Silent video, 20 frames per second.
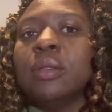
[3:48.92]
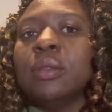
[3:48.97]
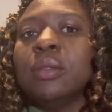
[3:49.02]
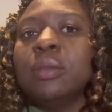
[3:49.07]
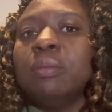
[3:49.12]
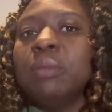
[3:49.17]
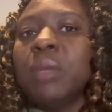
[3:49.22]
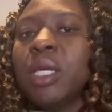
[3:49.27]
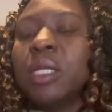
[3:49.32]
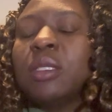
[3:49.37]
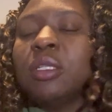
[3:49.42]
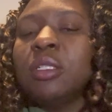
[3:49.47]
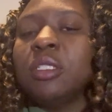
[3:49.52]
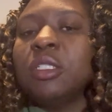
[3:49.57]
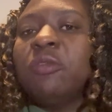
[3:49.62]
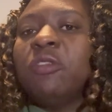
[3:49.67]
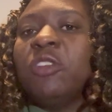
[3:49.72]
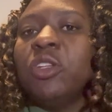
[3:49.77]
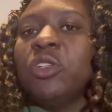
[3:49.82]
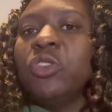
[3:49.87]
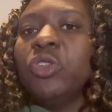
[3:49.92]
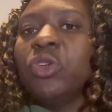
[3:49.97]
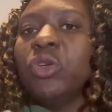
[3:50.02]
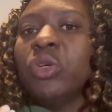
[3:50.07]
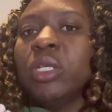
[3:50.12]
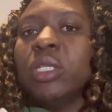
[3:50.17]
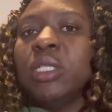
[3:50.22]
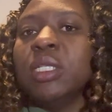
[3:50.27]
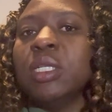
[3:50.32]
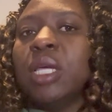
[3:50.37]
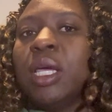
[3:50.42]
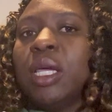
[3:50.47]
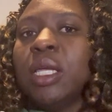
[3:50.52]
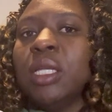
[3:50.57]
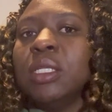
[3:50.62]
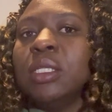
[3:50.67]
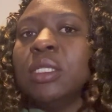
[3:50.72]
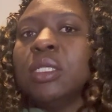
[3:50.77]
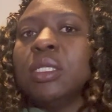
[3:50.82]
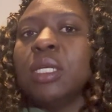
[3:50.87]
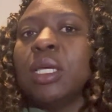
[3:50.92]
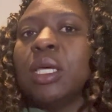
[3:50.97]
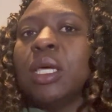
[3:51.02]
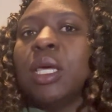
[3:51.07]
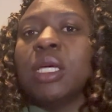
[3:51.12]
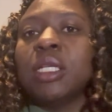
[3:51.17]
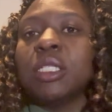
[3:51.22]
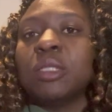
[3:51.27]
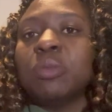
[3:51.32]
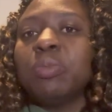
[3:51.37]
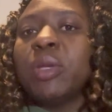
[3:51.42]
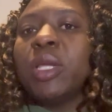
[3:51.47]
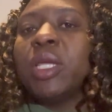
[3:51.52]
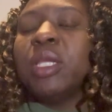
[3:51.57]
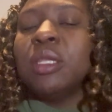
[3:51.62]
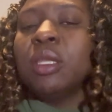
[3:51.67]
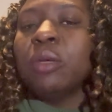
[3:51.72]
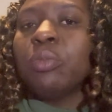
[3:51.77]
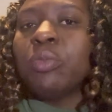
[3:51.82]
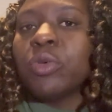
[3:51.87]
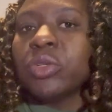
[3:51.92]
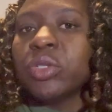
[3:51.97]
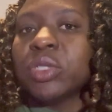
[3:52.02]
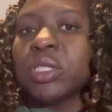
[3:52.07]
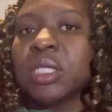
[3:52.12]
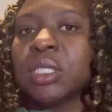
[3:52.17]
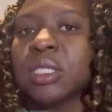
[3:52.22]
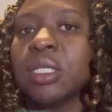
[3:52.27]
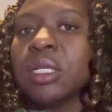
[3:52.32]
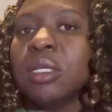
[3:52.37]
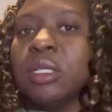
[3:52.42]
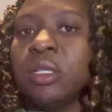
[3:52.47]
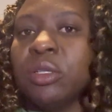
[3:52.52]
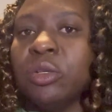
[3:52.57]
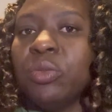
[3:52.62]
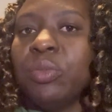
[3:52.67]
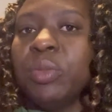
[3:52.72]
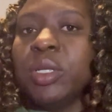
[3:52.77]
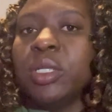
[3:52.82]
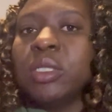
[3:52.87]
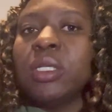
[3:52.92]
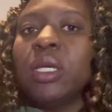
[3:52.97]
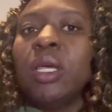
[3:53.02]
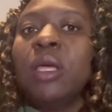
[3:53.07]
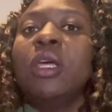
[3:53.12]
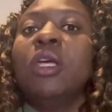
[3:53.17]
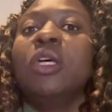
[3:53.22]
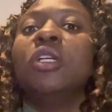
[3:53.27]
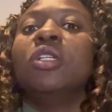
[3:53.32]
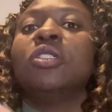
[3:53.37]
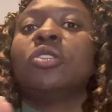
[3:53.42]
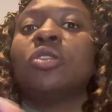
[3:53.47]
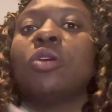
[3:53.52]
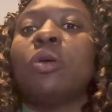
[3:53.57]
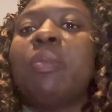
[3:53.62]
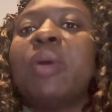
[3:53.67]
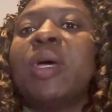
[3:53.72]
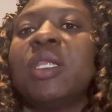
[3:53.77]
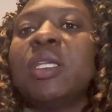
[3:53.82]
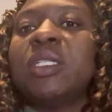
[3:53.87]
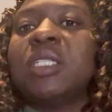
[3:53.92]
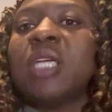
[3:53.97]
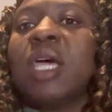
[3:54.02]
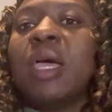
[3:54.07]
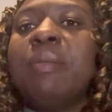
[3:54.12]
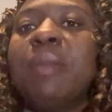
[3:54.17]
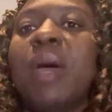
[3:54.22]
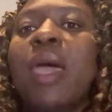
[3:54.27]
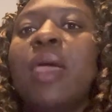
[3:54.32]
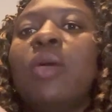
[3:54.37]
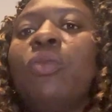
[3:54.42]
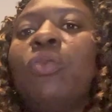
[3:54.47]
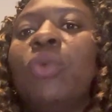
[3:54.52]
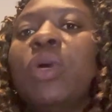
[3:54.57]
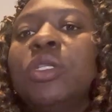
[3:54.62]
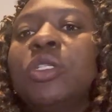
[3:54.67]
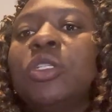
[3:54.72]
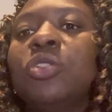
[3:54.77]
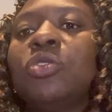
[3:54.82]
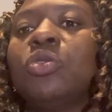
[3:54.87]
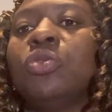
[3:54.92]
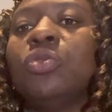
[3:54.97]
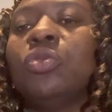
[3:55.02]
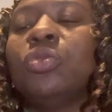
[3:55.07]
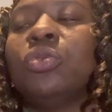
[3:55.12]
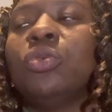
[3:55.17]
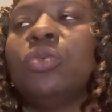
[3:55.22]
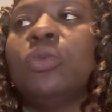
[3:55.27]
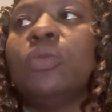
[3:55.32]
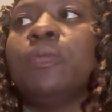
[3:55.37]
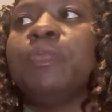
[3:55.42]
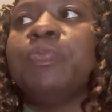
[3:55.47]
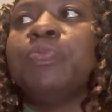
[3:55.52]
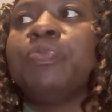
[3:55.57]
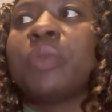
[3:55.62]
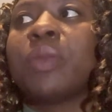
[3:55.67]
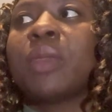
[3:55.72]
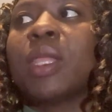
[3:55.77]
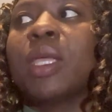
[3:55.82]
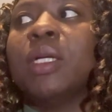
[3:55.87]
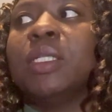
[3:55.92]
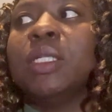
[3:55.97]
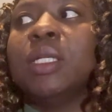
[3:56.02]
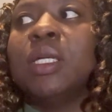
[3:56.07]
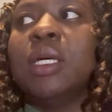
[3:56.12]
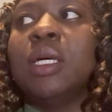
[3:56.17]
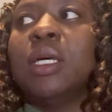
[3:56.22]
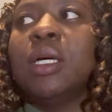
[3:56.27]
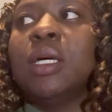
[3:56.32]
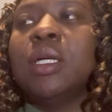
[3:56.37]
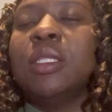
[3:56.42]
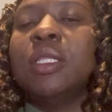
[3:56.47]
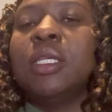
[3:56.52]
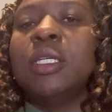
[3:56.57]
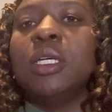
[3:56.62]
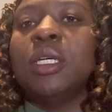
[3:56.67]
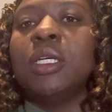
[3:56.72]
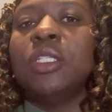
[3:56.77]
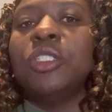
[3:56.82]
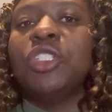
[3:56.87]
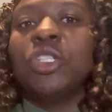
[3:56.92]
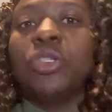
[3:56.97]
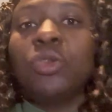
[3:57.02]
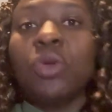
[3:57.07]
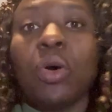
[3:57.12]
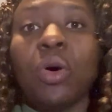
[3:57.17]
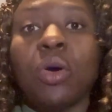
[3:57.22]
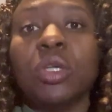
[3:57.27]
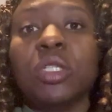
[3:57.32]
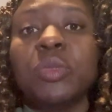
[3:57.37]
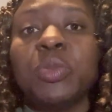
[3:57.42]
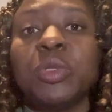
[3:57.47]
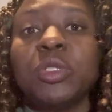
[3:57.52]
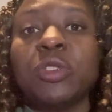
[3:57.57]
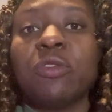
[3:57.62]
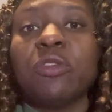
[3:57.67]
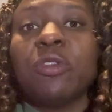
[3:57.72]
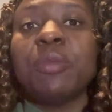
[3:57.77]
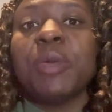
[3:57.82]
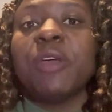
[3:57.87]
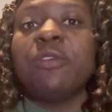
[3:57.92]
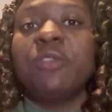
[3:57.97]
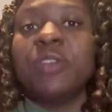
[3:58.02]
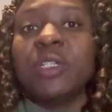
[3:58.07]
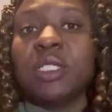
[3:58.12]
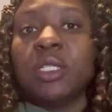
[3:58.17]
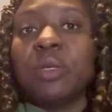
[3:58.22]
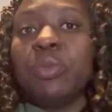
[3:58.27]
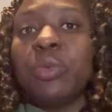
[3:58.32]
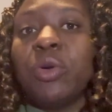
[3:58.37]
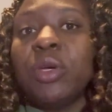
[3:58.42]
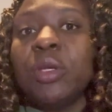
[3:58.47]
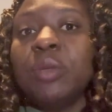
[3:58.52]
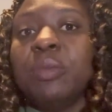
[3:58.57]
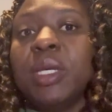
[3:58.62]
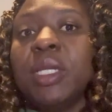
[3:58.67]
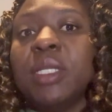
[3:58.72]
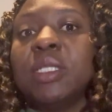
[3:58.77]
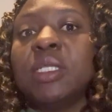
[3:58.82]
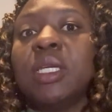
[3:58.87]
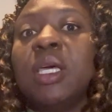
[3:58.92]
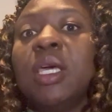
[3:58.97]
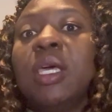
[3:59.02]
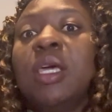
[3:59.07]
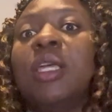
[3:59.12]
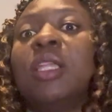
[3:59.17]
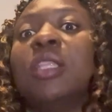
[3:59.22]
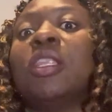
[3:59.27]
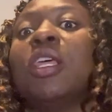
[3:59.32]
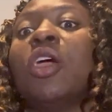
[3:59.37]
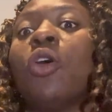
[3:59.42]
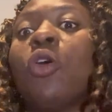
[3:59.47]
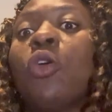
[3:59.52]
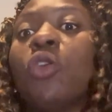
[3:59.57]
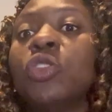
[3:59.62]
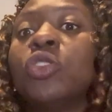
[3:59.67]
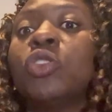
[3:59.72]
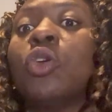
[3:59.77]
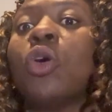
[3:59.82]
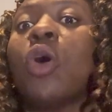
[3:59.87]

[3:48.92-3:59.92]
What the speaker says: make this video and explain the process a little bit. So by the time I went to the general hospital for my first appointment, they also